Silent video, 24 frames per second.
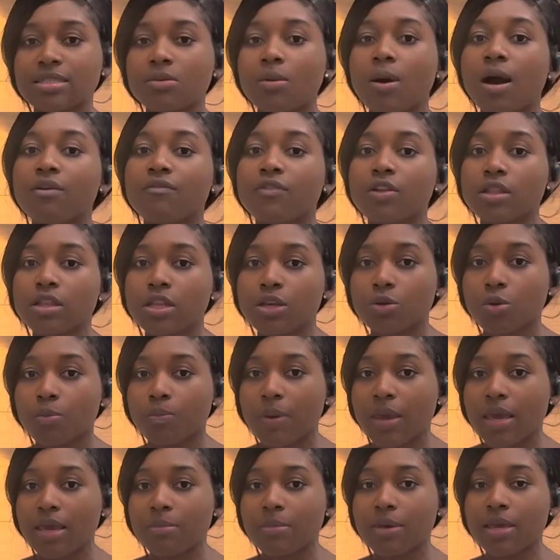have a little
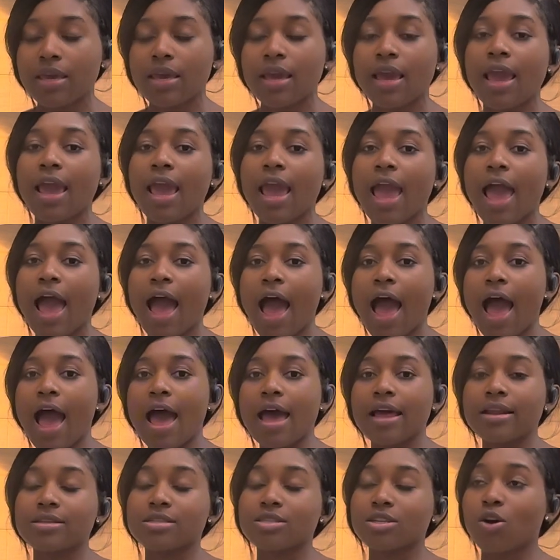baby,
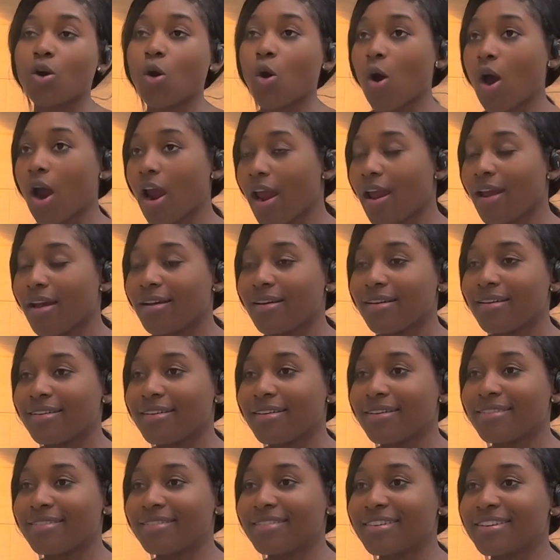or
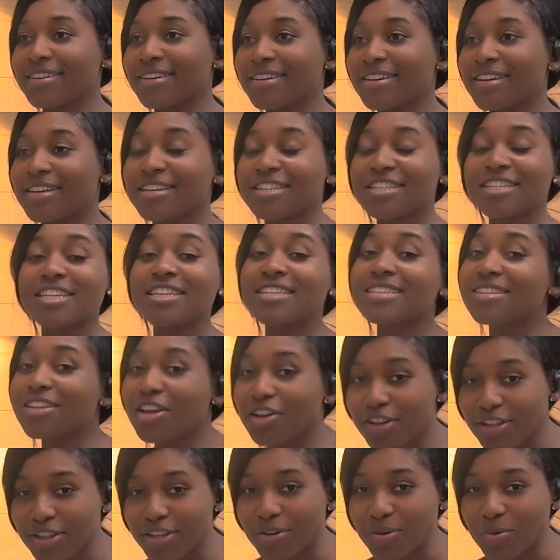she's
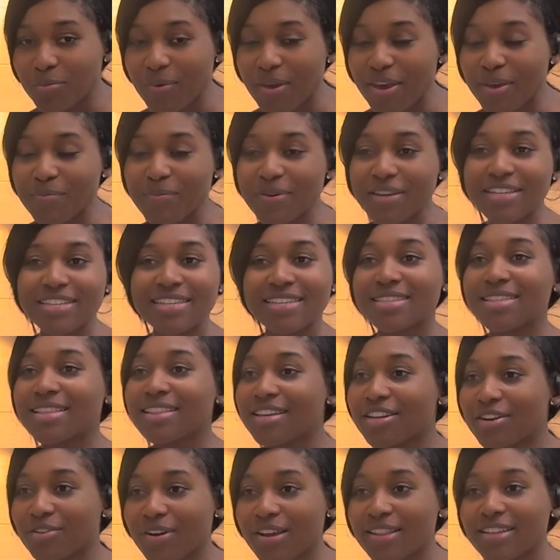not a little baby, she's
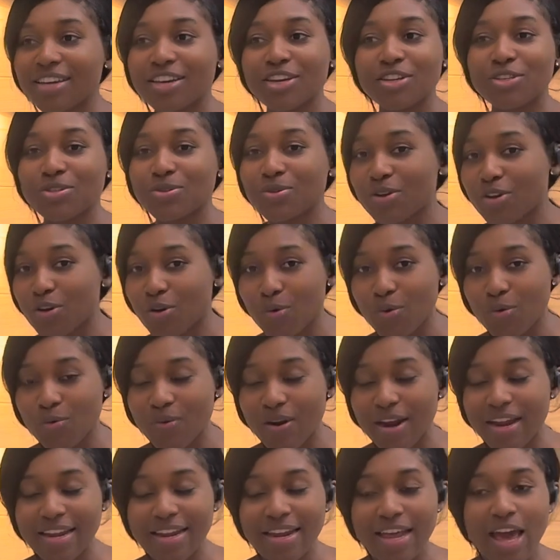literally a 2-year-old
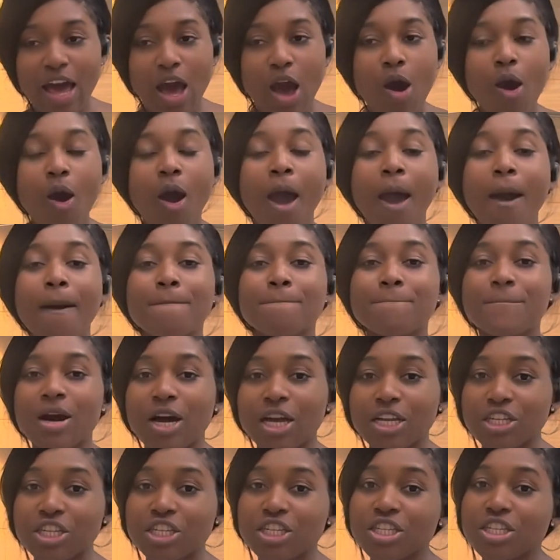right now,
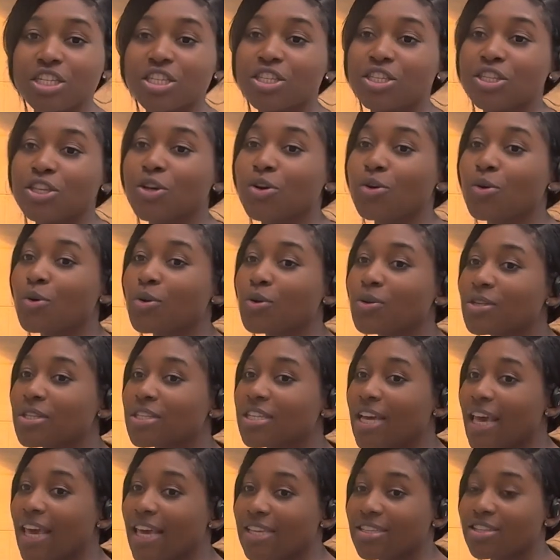but she still
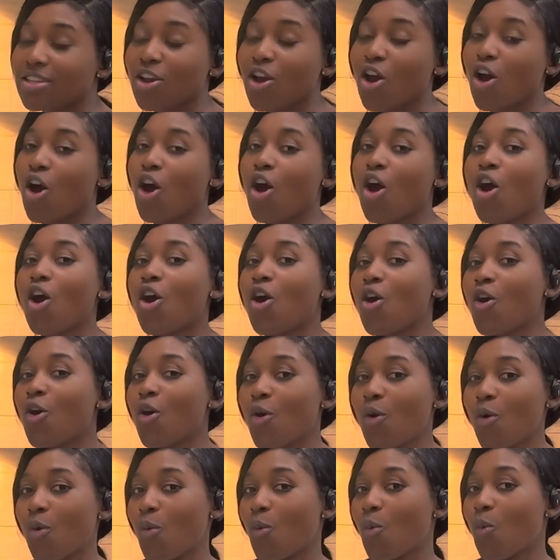takes
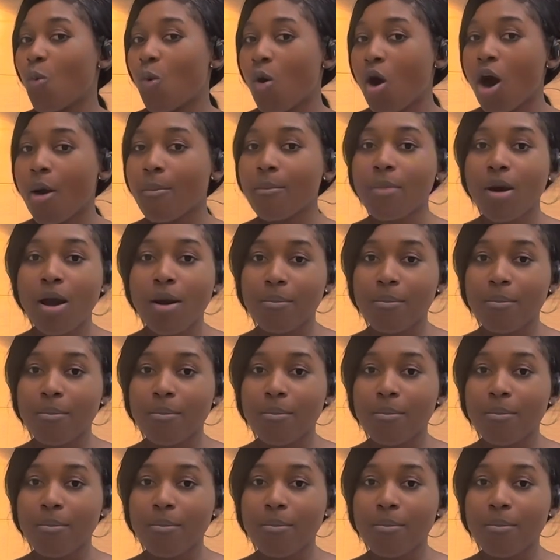her warm